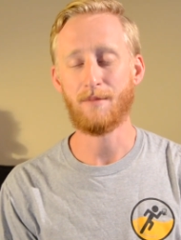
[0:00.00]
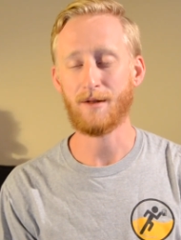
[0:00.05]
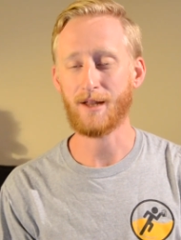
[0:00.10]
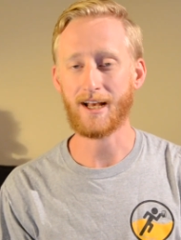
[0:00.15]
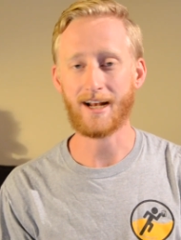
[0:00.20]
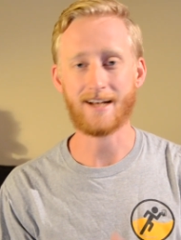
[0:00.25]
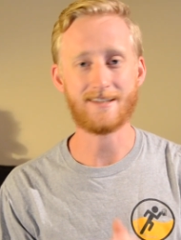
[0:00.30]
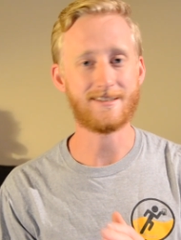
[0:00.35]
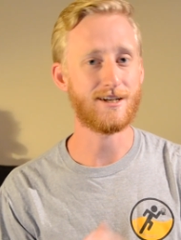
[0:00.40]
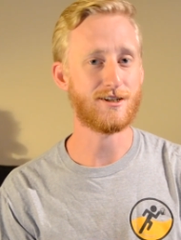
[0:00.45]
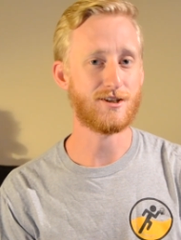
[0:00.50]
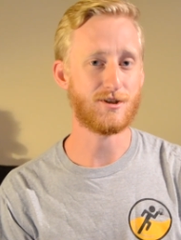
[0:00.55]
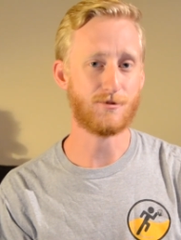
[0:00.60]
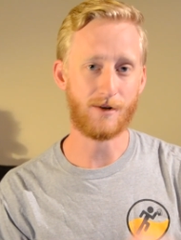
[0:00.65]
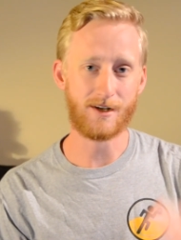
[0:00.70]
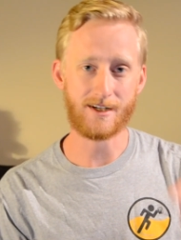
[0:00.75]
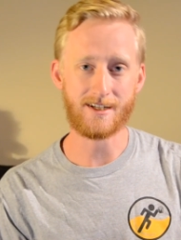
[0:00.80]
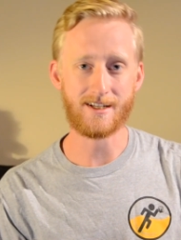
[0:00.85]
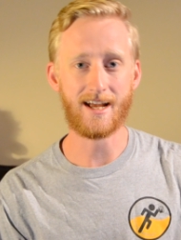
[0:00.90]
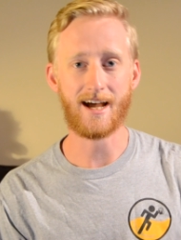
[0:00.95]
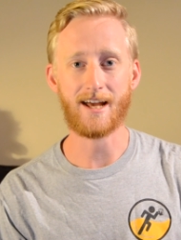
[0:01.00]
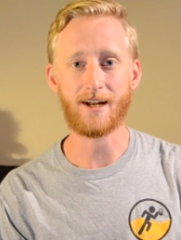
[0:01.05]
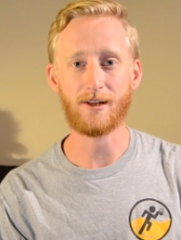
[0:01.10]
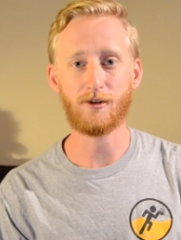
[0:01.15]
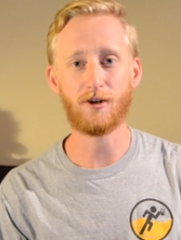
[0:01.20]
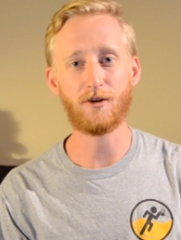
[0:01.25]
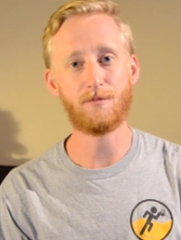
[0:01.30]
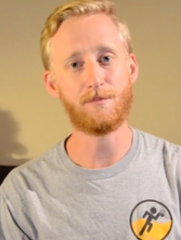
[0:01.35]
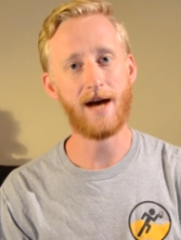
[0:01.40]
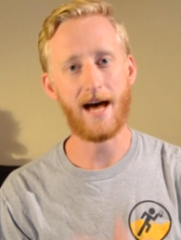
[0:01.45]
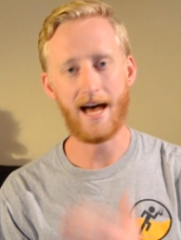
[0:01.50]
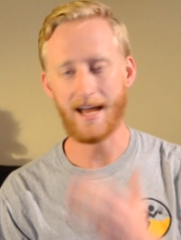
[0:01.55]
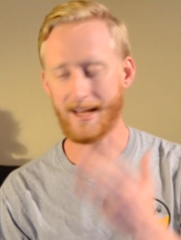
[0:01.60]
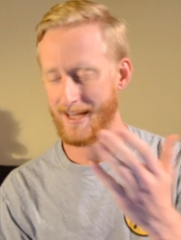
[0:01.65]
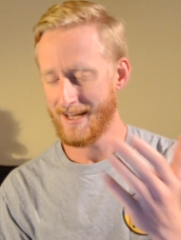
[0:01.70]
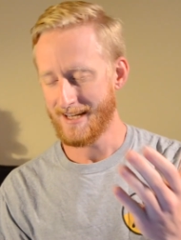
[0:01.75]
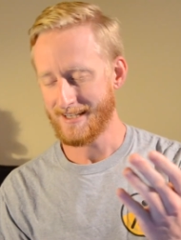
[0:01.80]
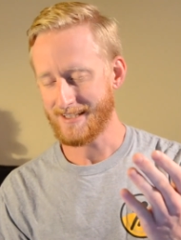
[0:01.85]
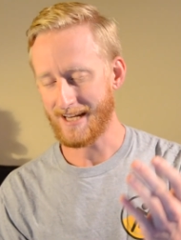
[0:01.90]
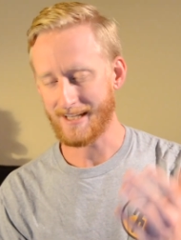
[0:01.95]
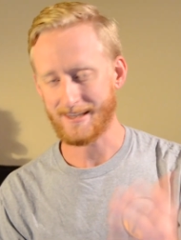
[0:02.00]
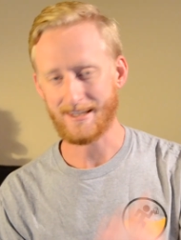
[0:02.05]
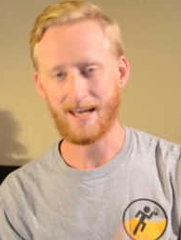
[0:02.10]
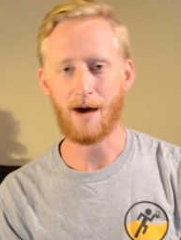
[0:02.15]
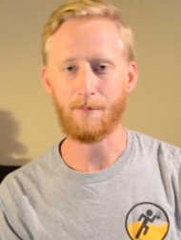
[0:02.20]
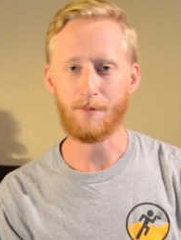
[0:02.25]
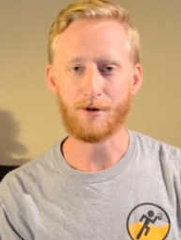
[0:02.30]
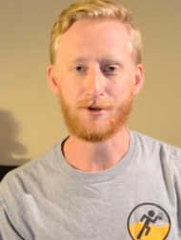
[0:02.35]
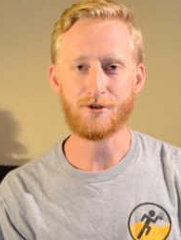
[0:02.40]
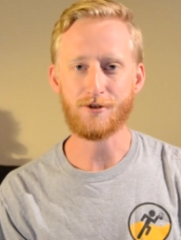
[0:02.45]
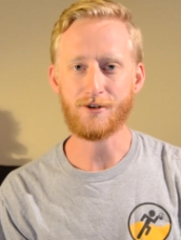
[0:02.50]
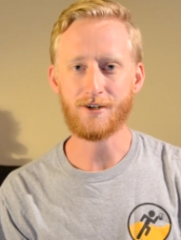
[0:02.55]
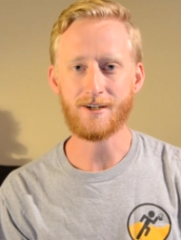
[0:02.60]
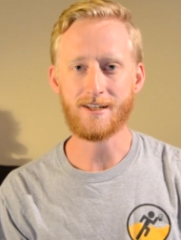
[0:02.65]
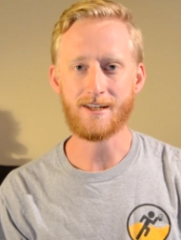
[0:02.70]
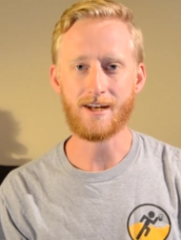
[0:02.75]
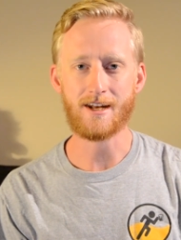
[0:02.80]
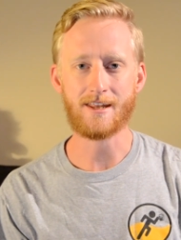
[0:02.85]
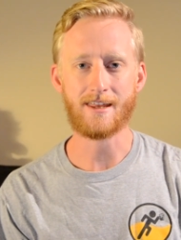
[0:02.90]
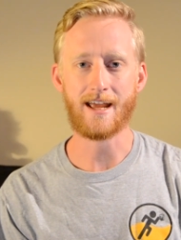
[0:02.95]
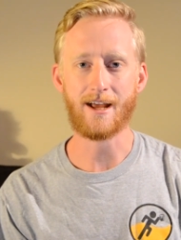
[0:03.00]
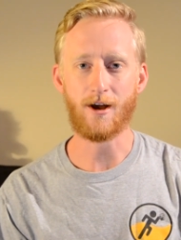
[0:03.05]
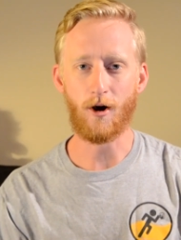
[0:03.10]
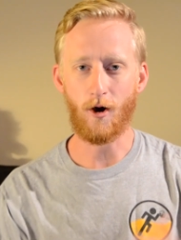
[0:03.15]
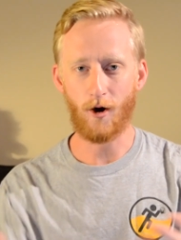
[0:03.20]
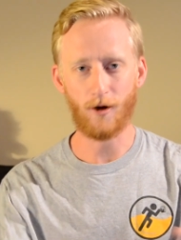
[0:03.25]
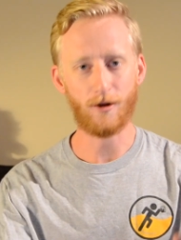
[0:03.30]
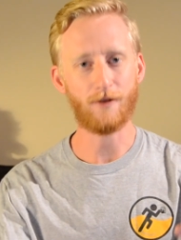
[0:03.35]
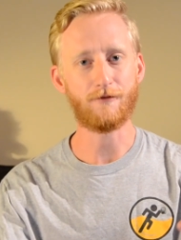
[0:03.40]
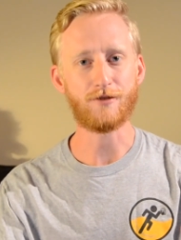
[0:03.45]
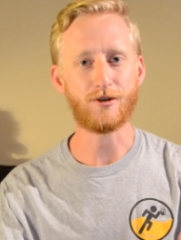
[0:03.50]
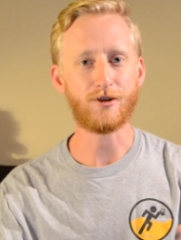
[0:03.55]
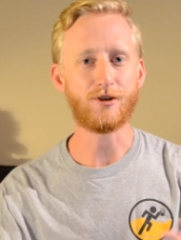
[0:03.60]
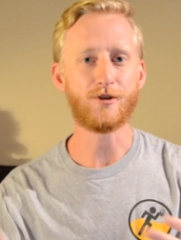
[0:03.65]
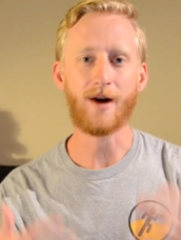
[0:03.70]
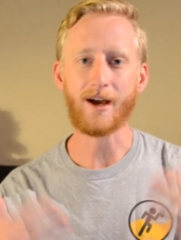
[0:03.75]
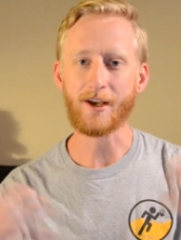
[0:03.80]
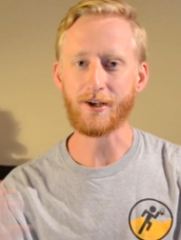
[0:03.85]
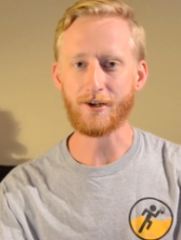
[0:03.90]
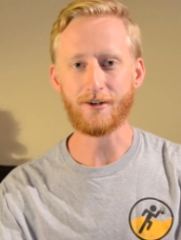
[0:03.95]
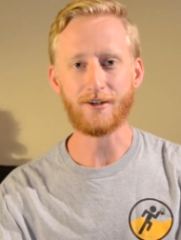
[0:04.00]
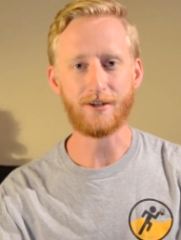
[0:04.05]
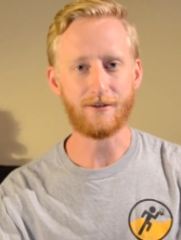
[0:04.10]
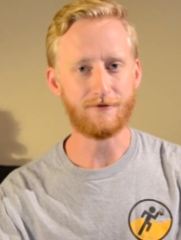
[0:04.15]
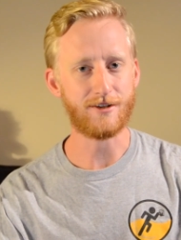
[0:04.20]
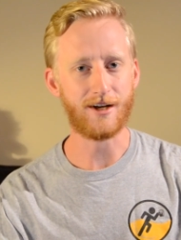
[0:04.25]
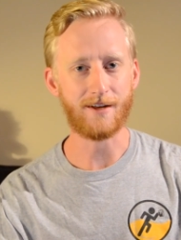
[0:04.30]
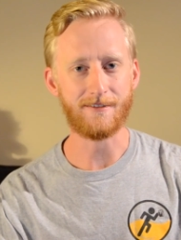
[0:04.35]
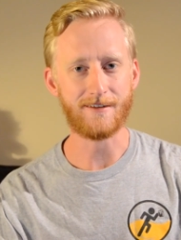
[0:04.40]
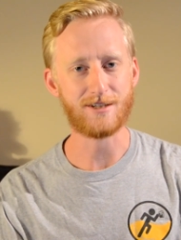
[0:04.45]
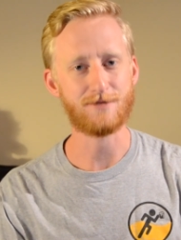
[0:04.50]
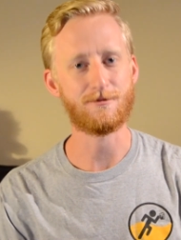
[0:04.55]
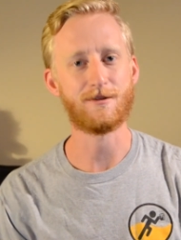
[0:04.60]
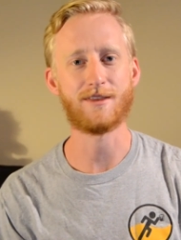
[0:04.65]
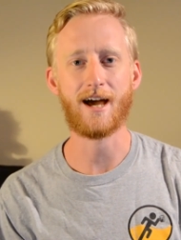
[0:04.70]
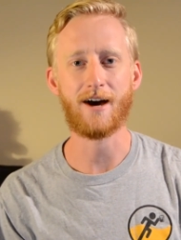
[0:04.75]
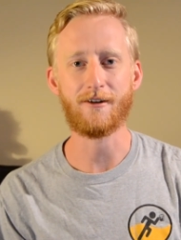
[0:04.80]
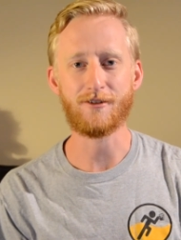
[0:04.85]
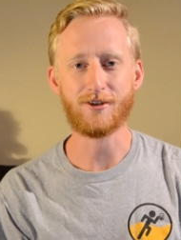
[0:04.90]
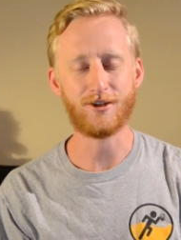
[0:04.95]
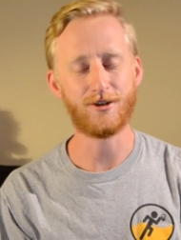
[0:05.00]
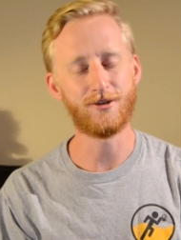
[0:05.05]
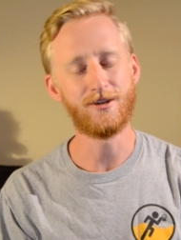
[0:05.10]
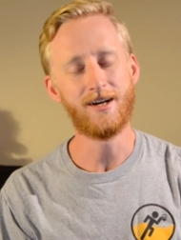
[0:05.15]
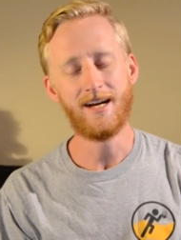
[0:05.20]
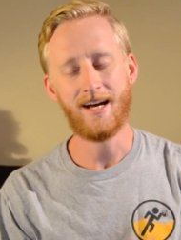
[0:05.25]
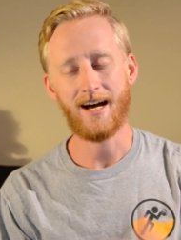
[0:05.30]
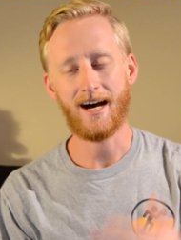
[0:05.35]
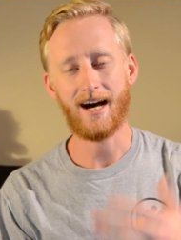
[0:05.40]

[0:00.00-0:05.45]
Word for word: But like I said, just wanted to kind of look back, take the opportunity to thank all of you. I couldn't have done this without you.